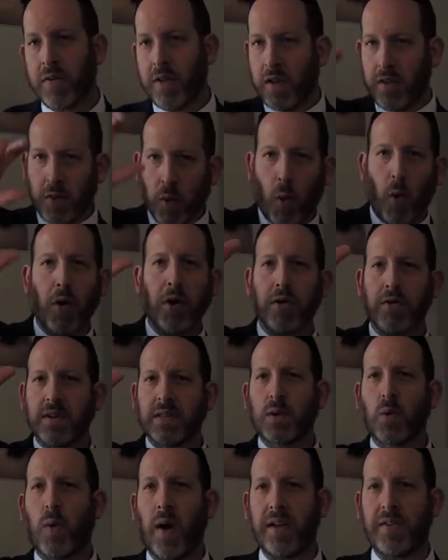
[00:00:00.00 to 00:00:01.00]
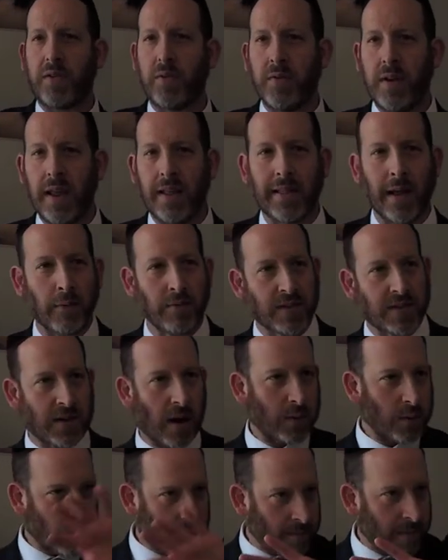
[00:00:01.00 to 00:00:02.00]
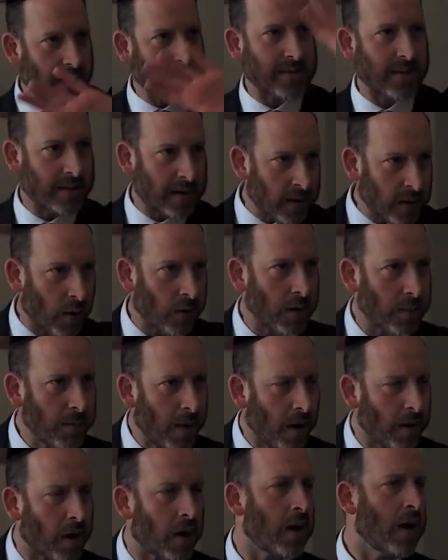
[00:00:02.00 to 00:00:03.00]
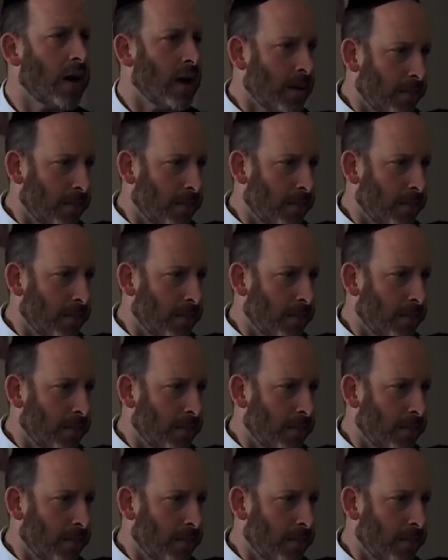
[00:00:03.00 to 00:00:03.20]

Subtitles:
The order is quite unique, that we start with matzah, then go to maror.